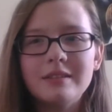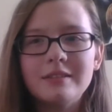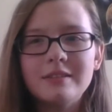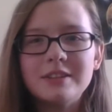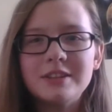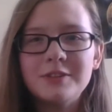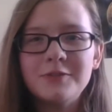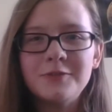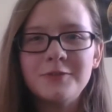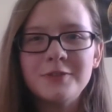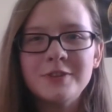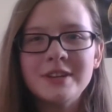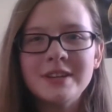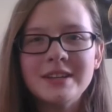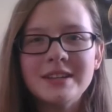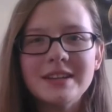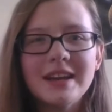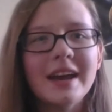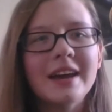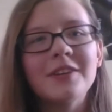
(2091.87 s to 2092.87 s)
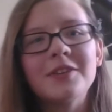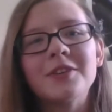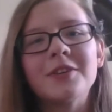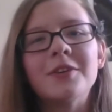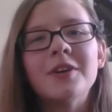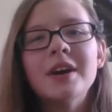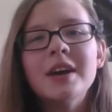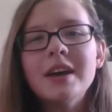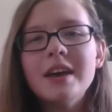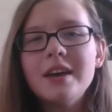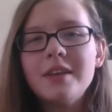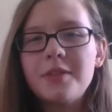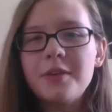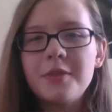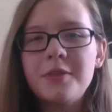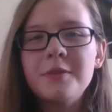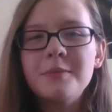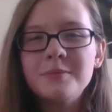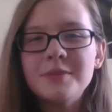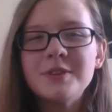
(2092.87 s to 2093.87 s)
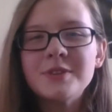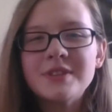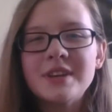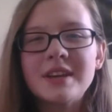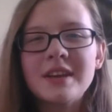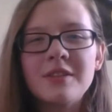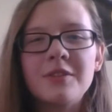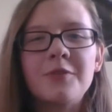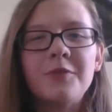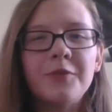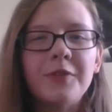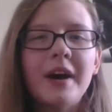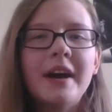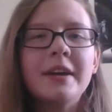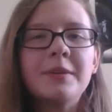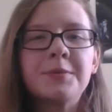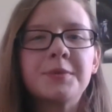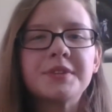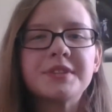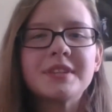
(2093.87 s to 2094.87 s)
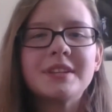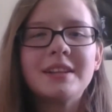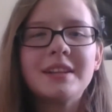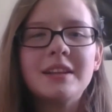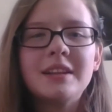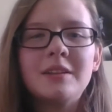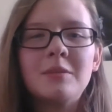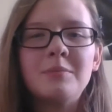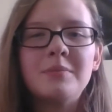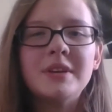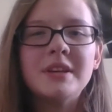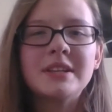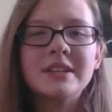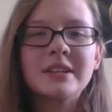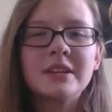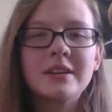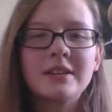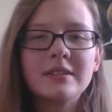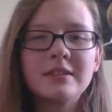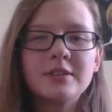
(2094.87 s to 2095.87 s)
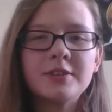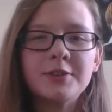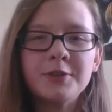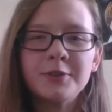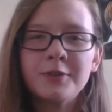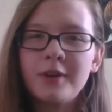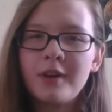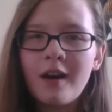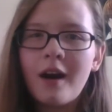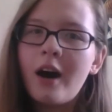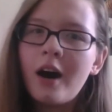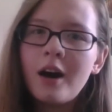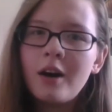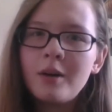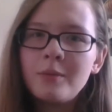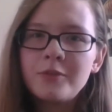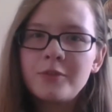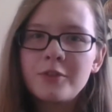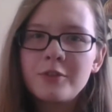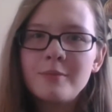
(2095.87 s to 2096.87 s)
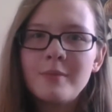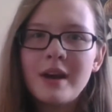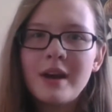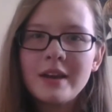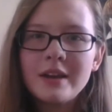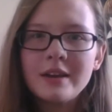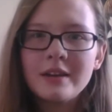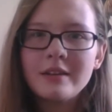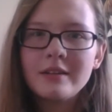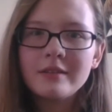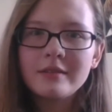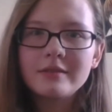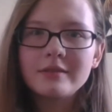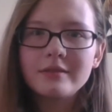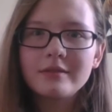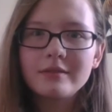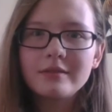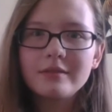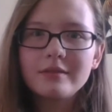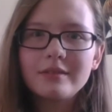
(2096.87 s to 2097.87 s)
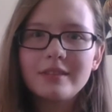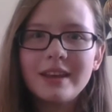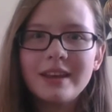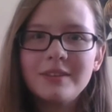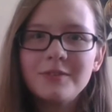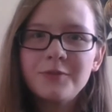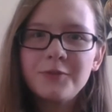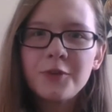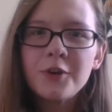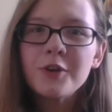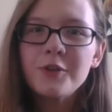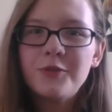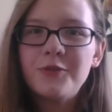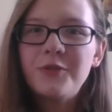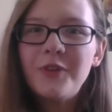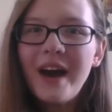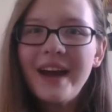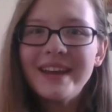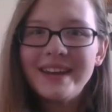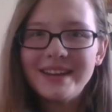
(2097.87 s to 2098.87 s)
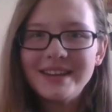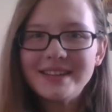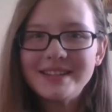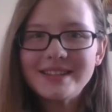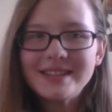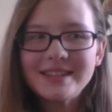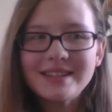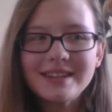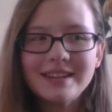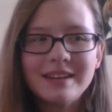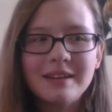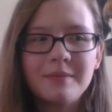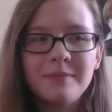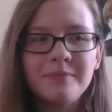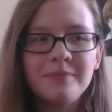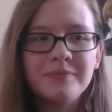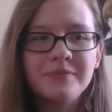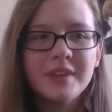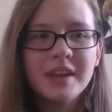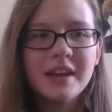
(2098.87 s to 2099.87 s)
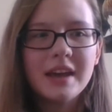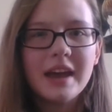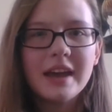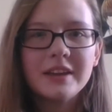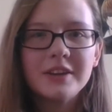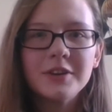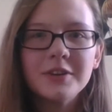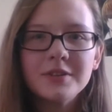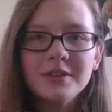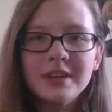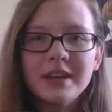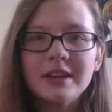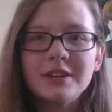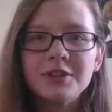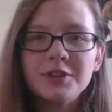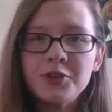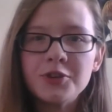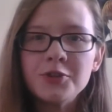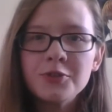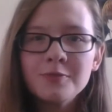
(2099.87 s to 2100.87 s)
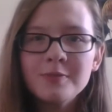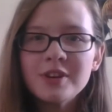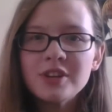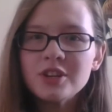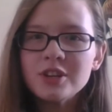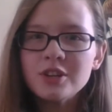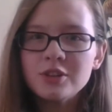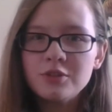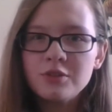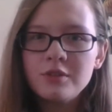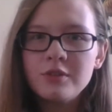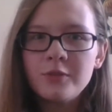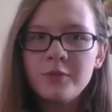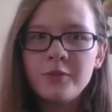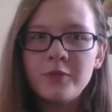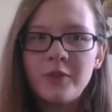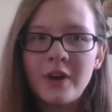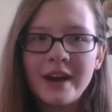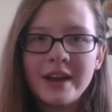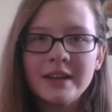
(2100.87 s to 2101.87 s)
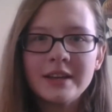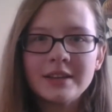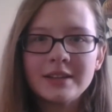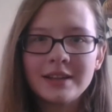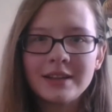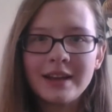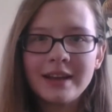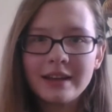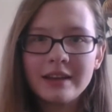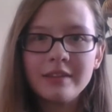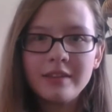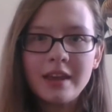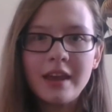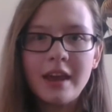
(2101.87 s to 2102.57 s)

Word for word: different. I don't know. The music in the fight was a little bit too calm for my, like, for a fight. I couldn't get too much into the fight, like, in the